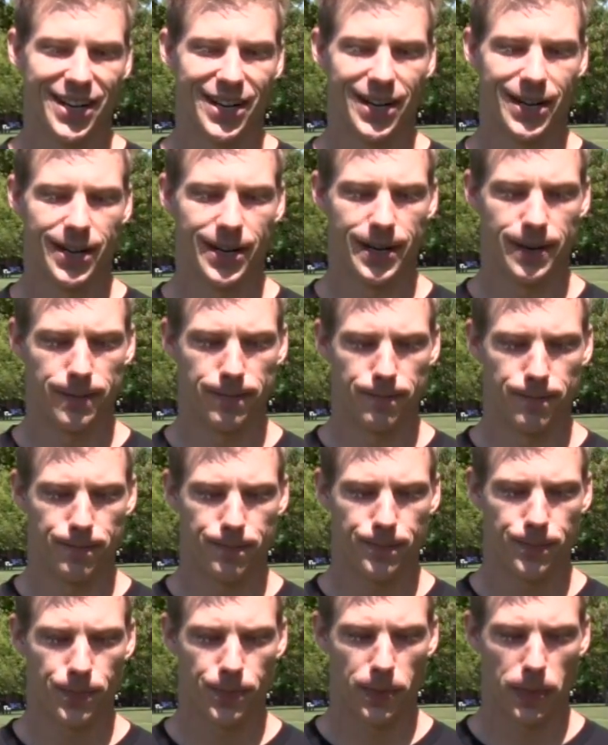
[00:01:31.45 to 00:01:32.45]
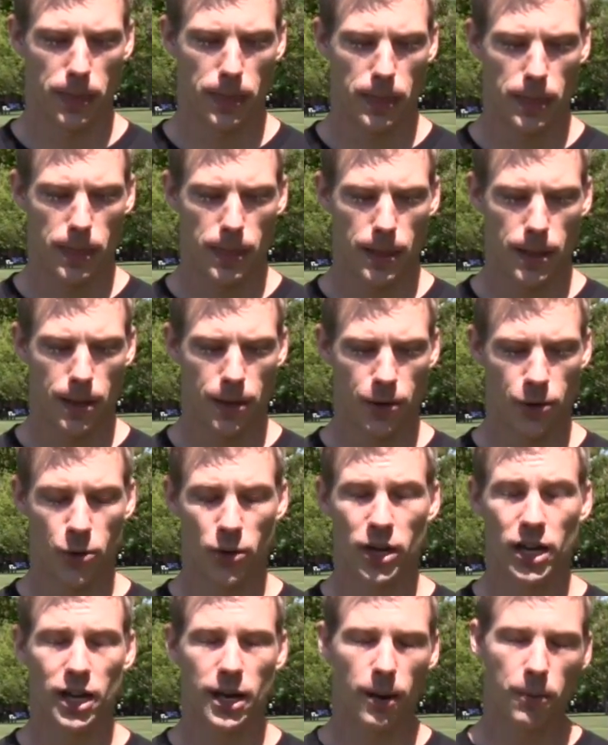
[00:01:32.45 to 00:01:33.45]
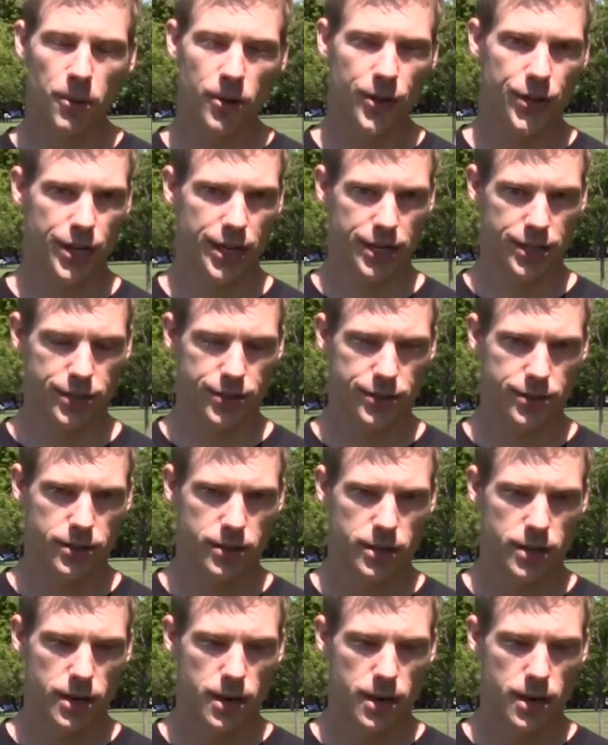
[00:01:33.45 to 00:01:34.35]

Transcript: doing a couple of things.